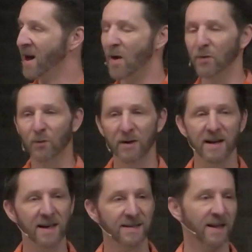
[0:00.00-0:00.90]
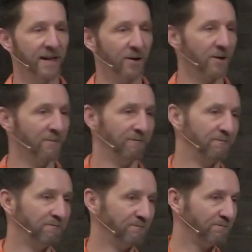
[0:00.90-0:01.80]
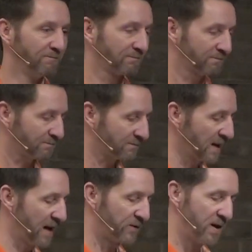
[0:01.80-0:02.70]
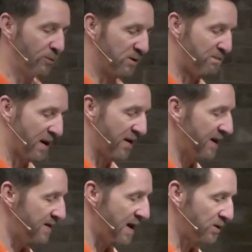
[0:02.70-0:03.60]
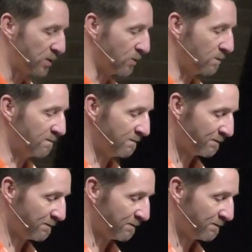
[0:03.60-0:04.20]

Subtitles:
And 3 days later, after he was buried in that tomb,